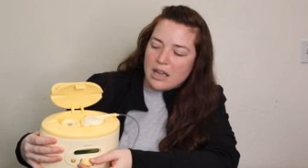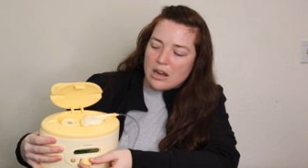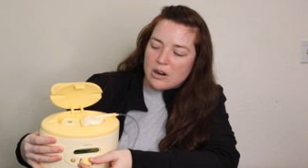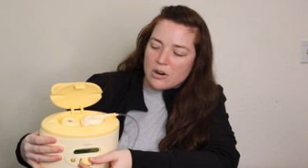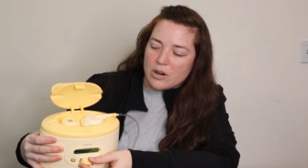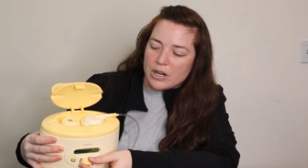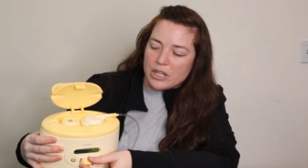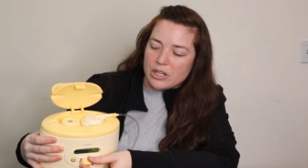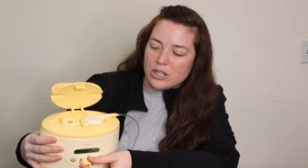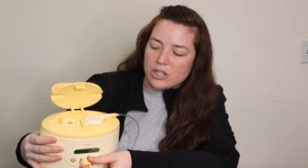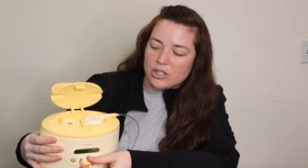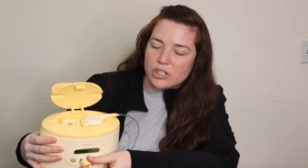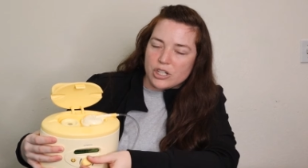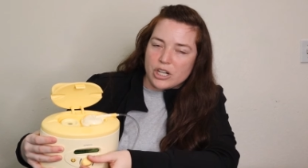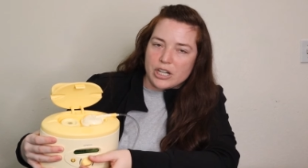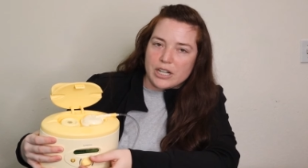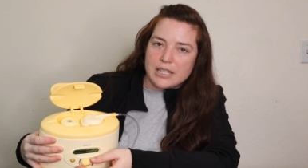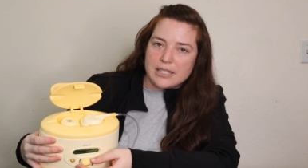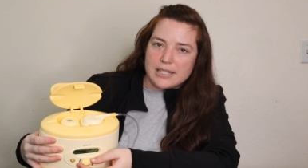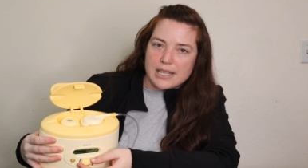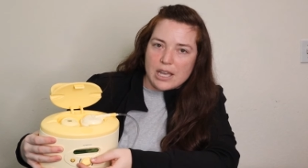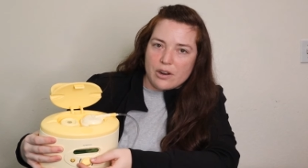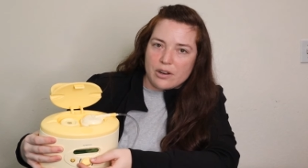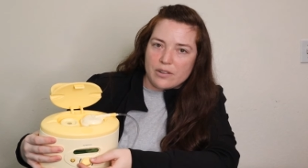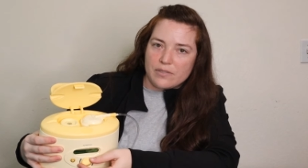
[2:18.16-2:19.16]
or you can turn
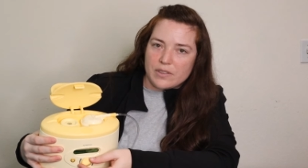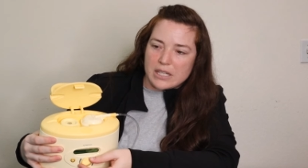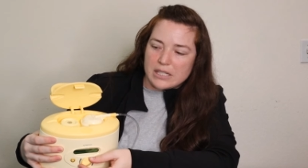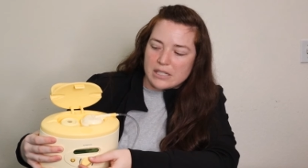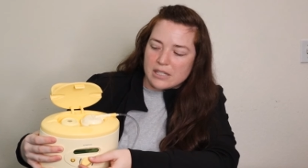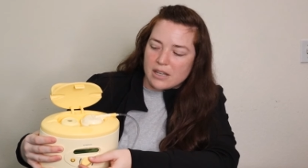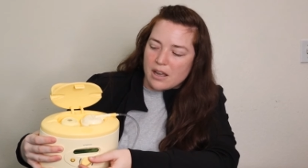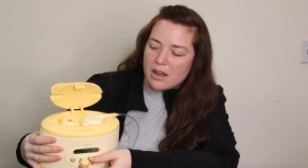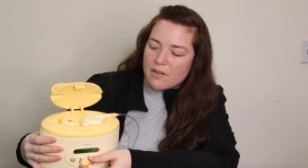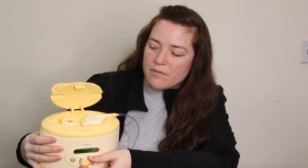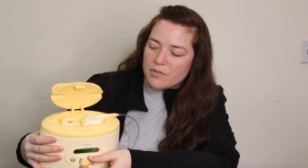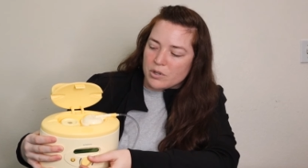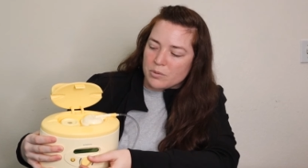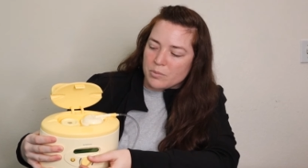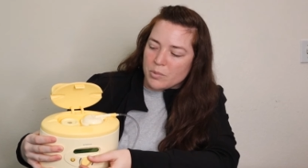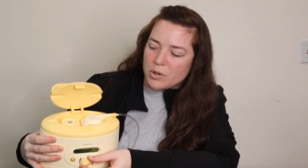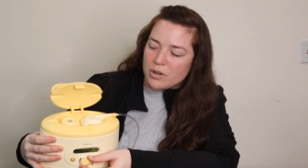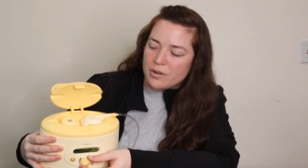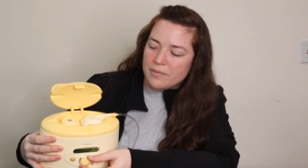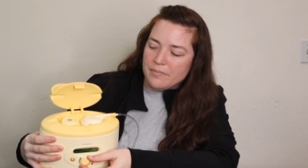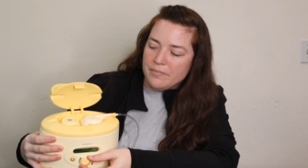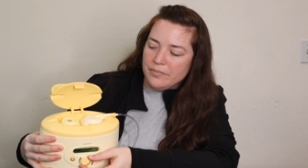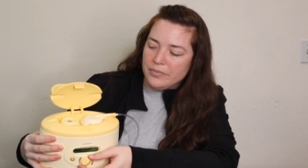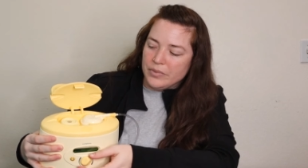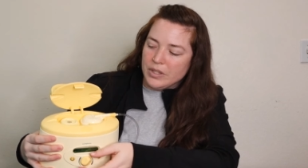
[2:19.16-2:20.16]
it down if that's
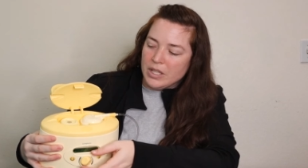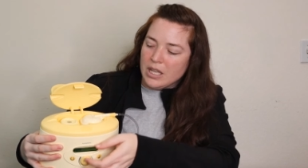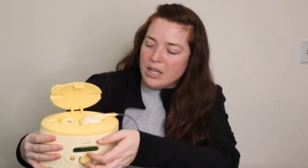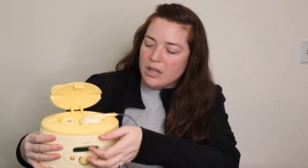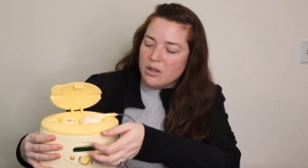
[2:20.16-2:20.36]
uncomfortable.